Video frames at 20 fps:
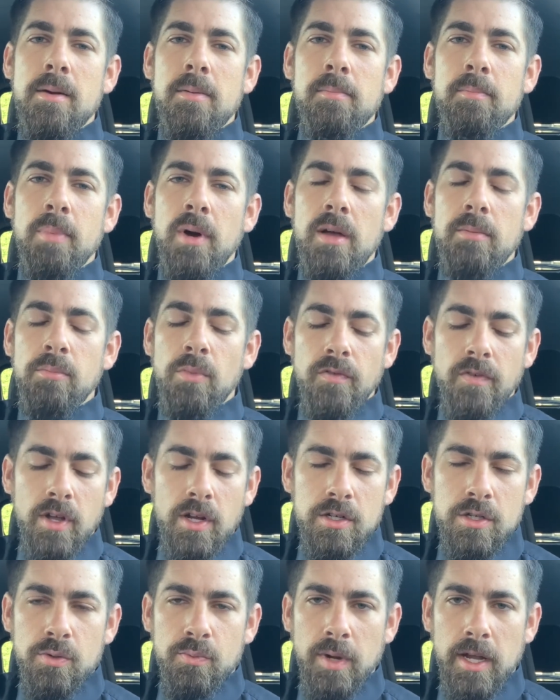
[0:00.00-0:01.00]
But moving
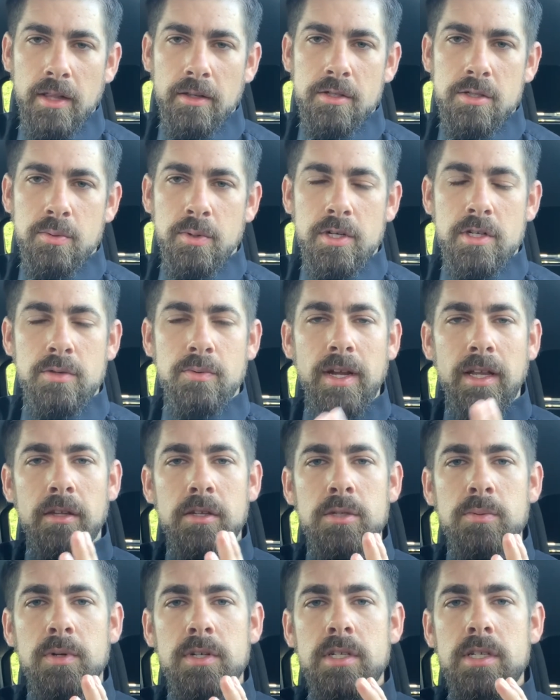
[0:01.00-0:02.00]
on to the regular Switch
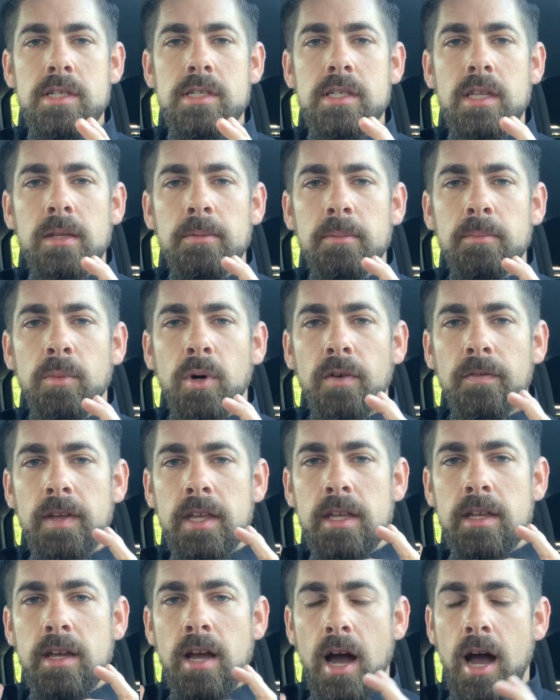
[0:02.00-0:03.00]
is a little bit more of a
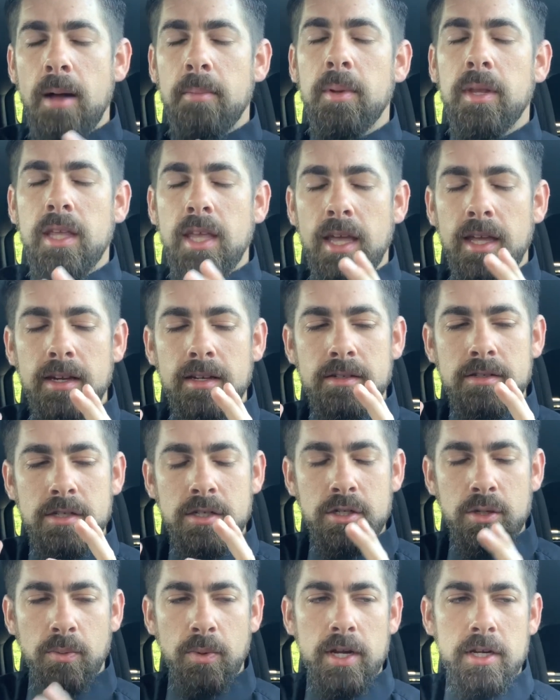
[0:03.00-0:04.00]
complicated
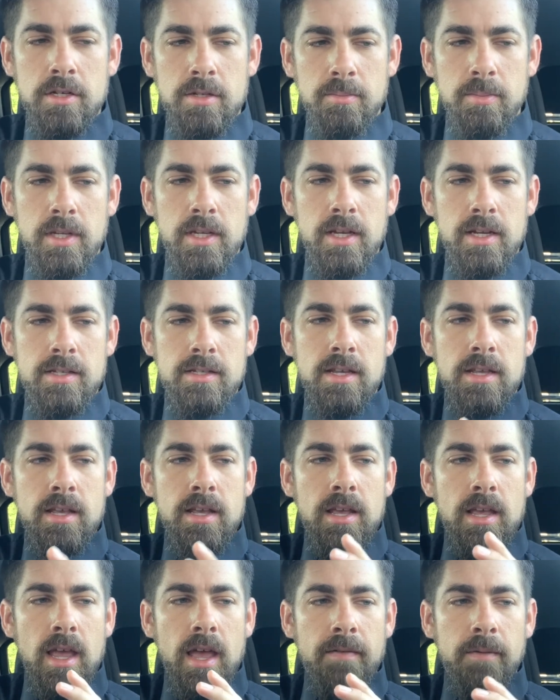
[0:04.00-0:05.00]
situation because
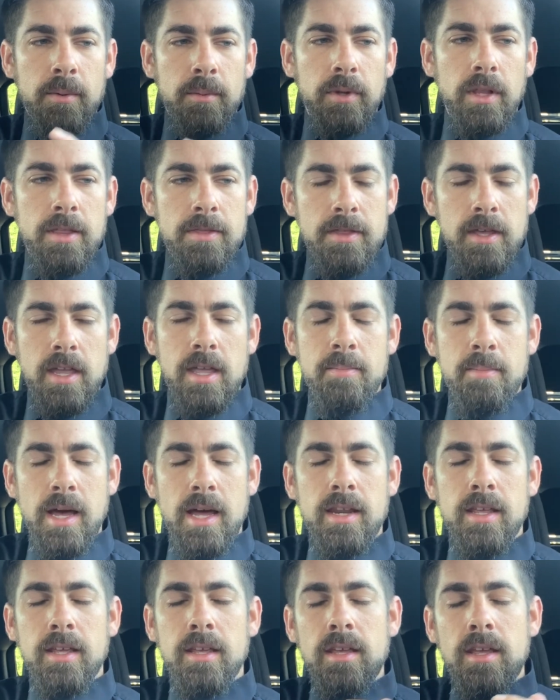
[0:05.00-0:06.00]
if you really think
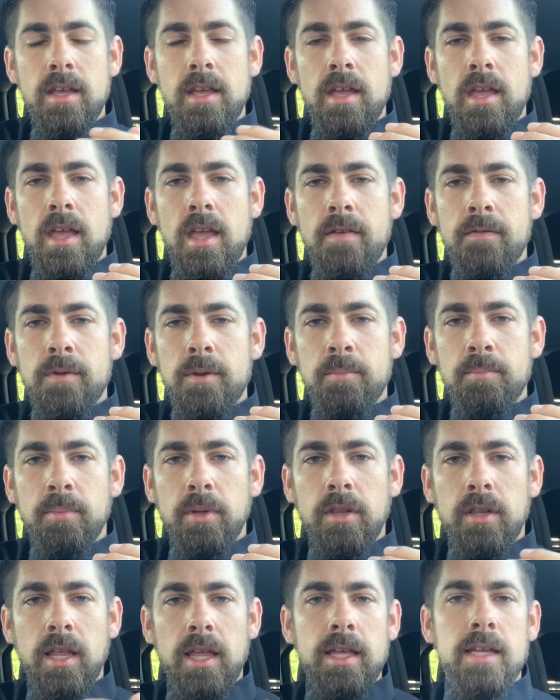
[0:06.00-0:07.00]
about it, if you
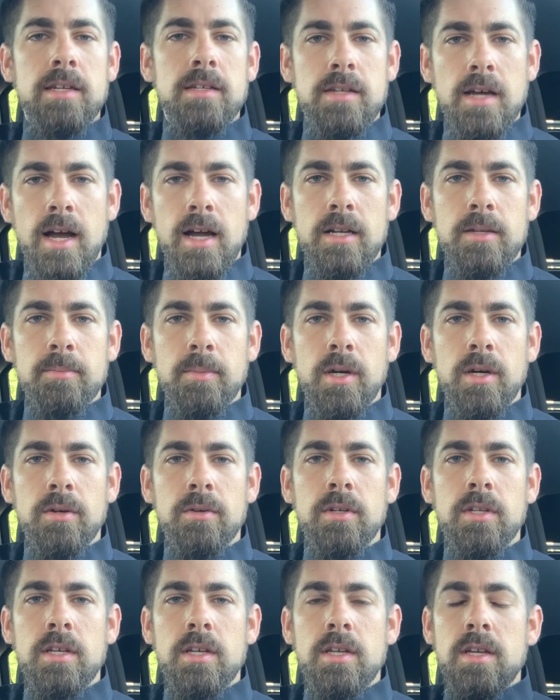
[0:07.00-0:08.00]
play in docked
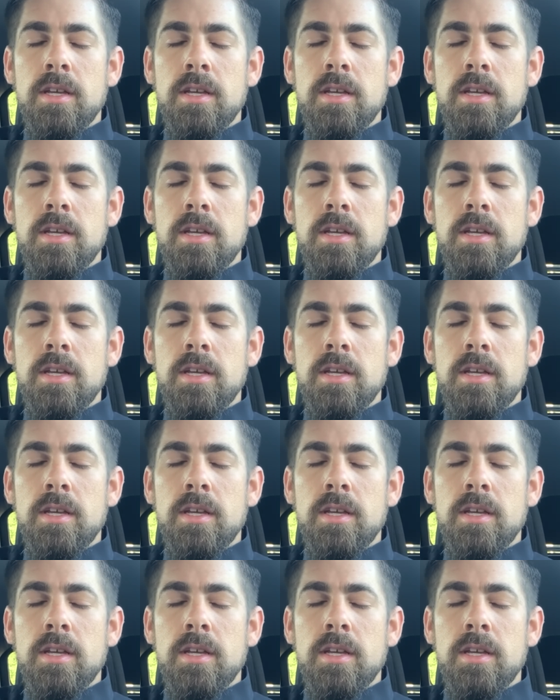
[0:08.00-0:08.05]
mode,